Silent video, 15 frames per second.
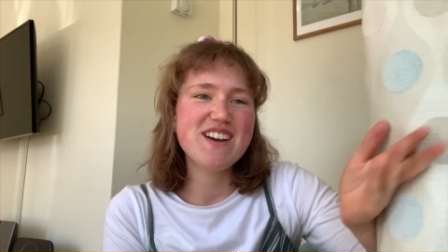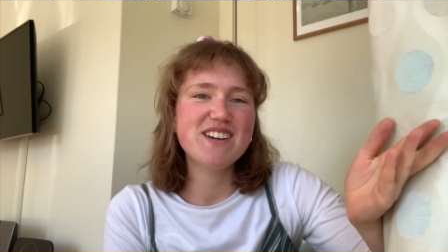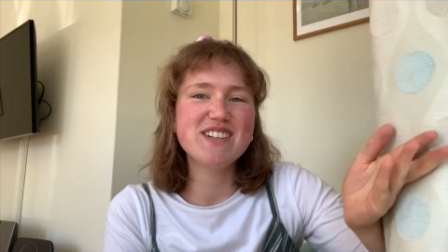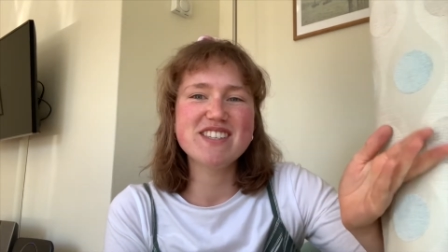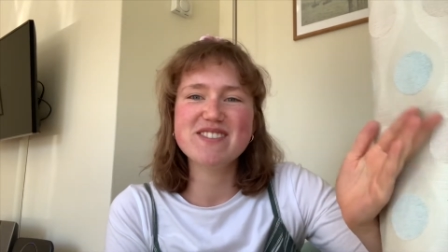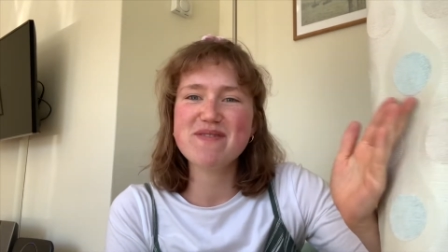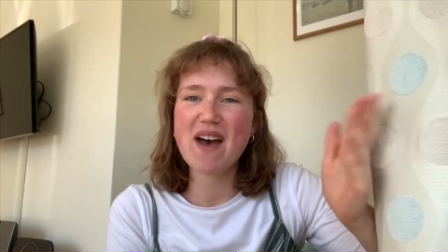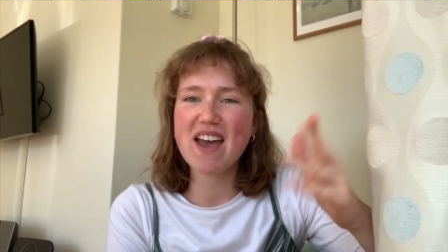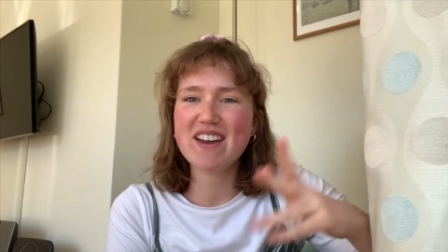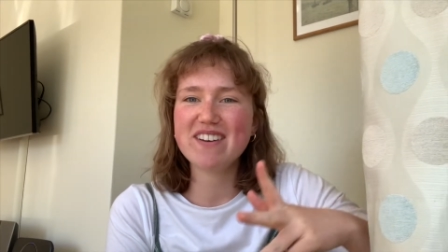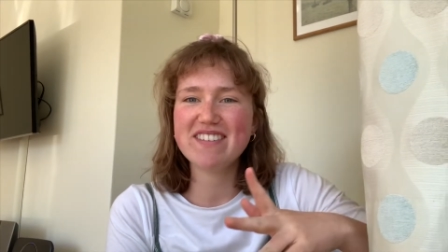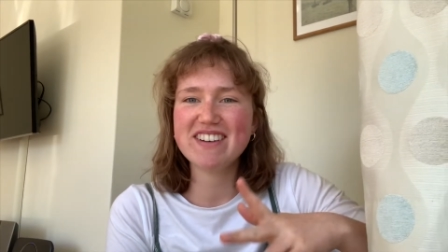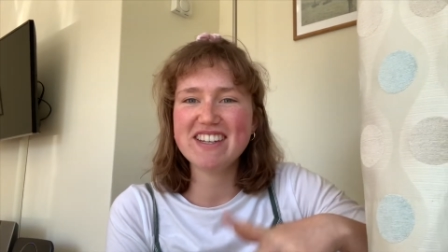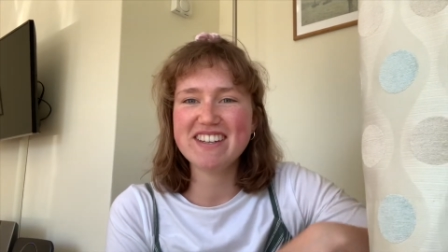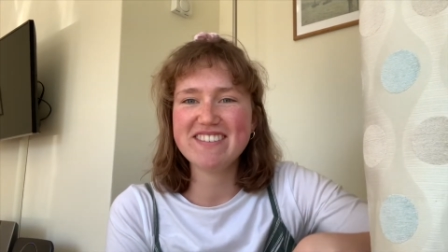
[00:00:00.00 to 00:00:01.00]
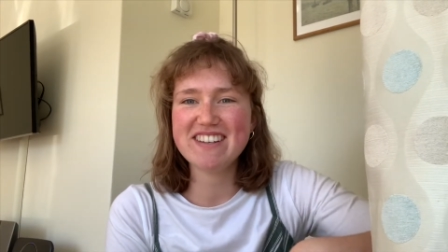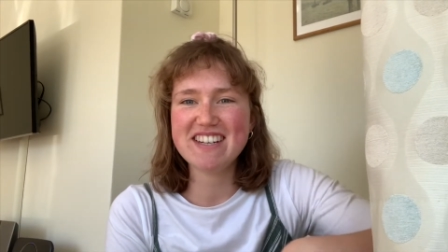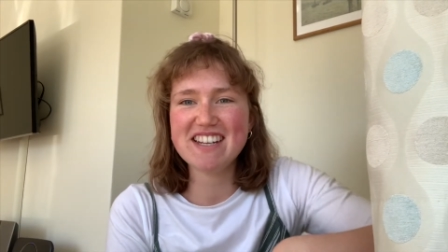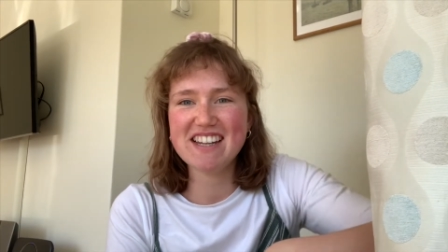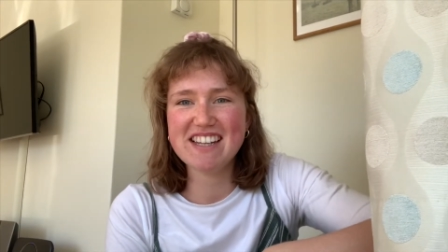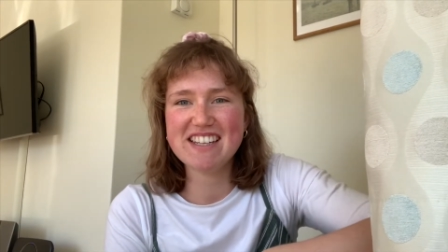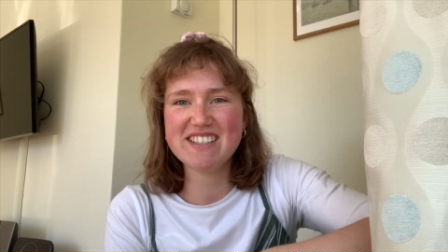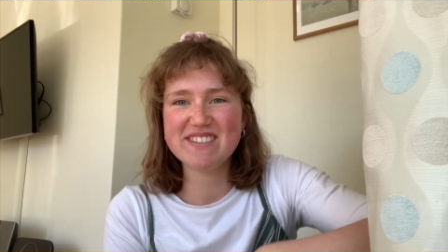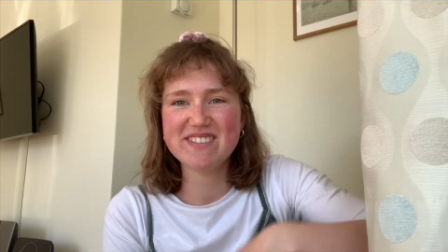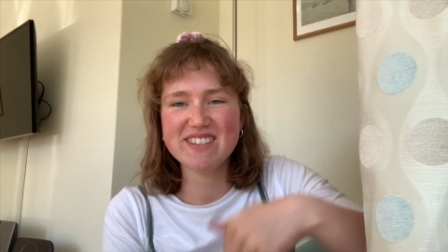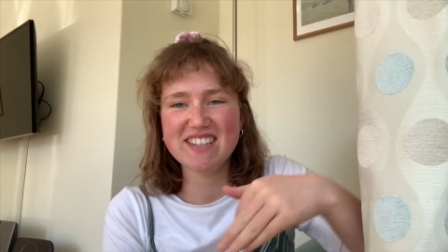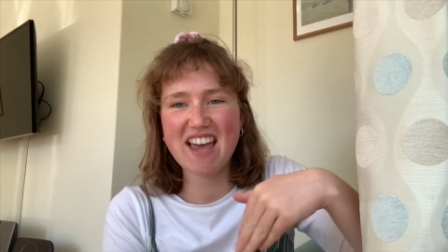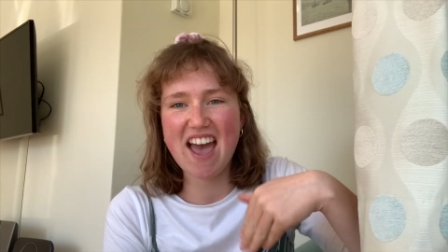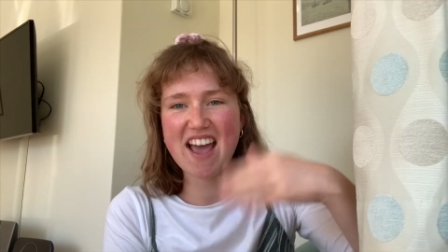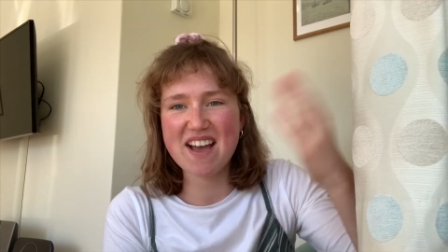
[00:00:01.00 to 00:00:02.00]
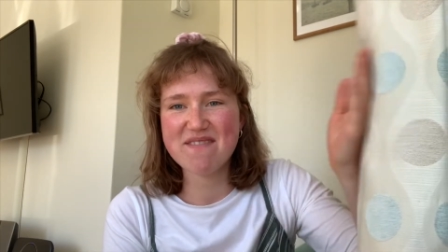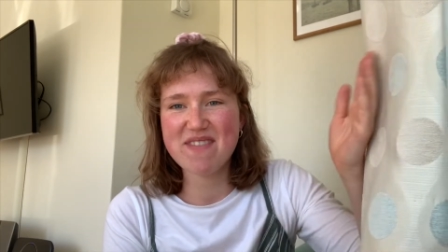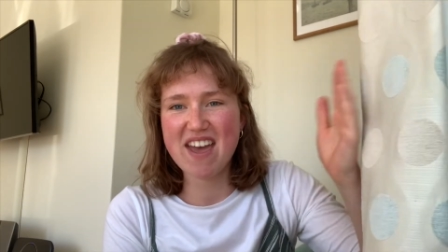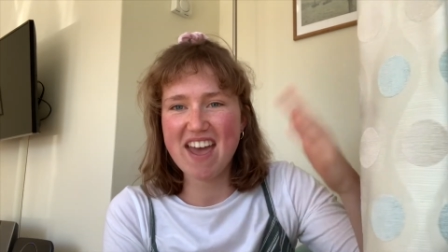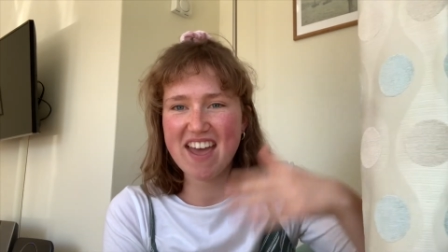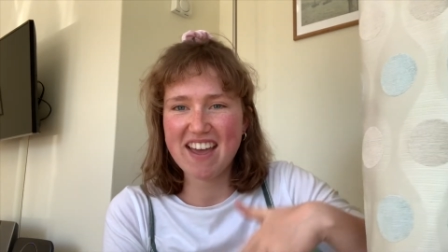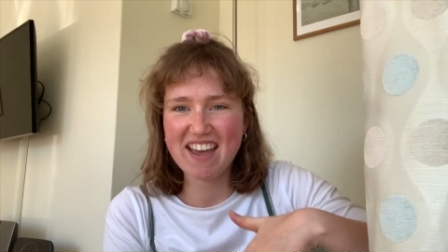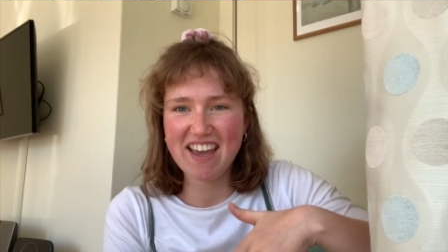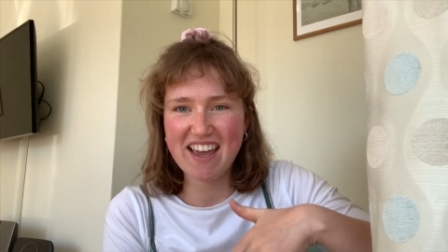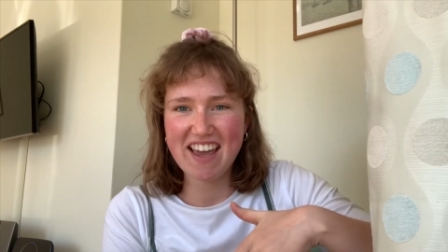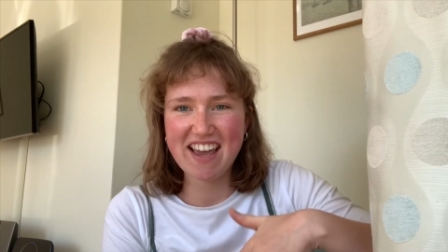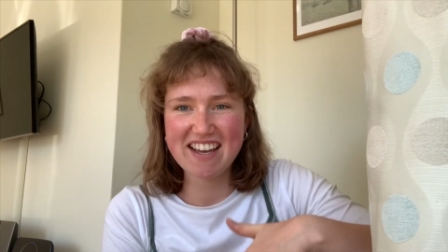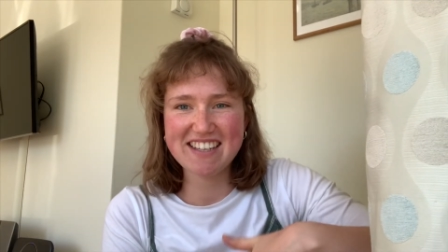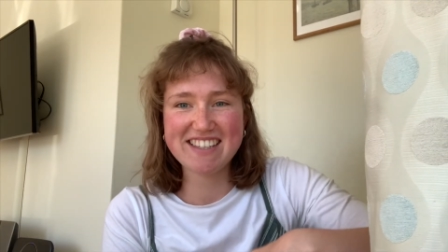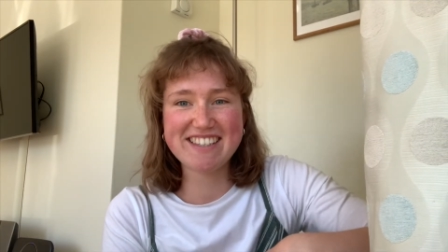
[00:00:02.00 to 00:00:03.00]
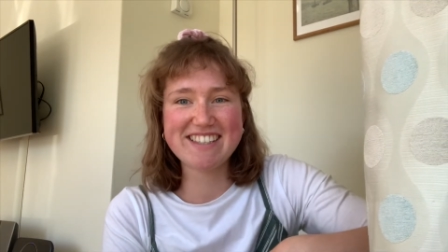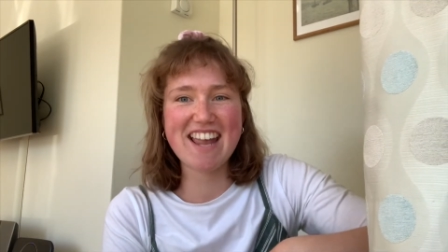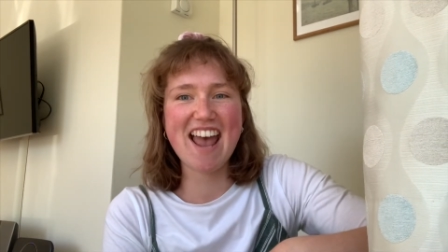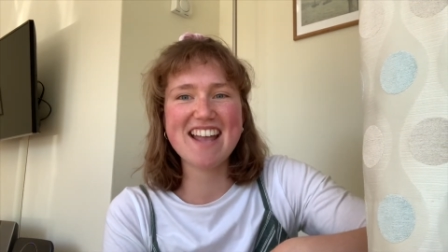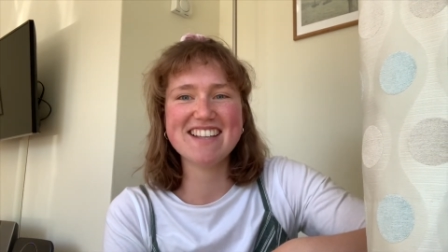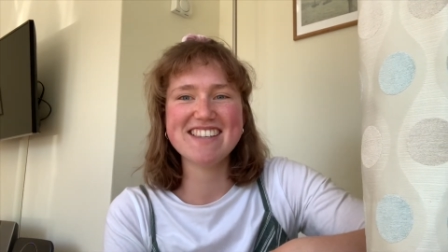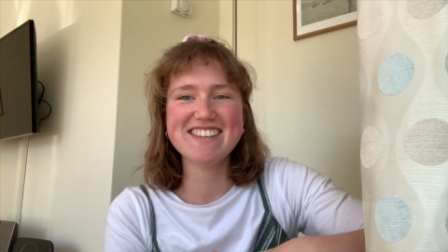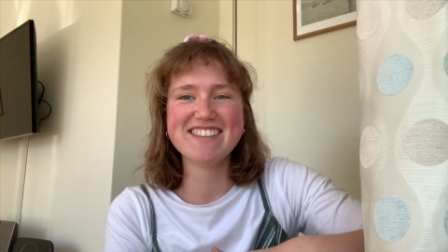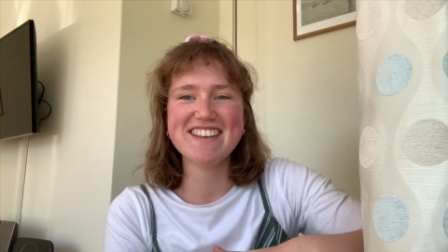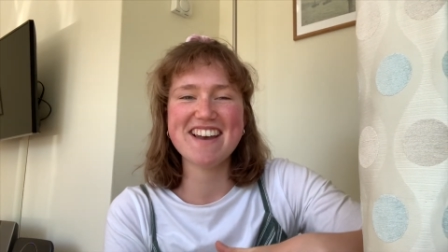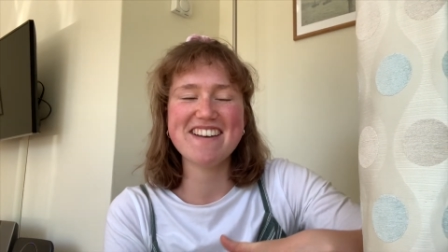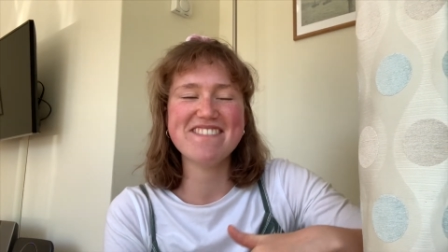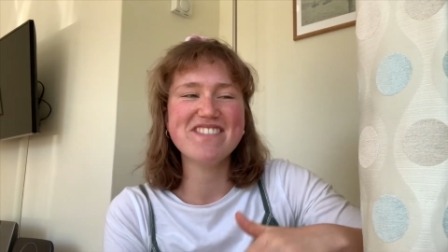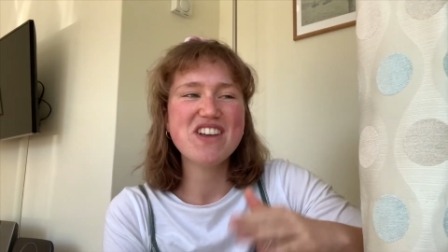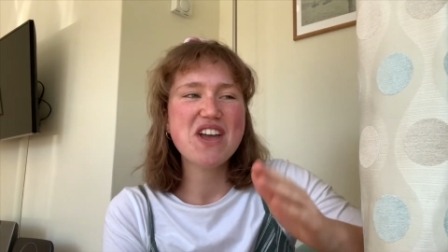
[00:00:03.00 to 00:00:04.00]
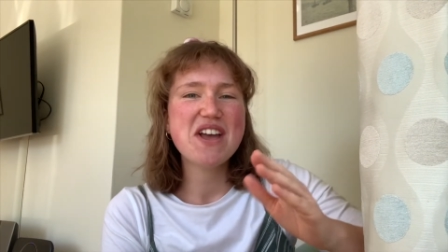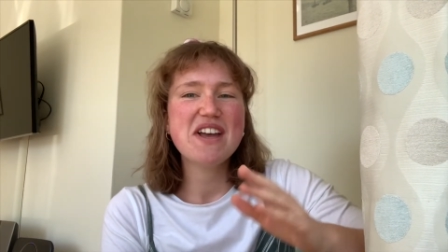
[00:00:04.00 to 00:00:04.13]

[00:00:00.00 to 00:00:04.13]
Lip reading: because my currently reading list was getting a bit extensive.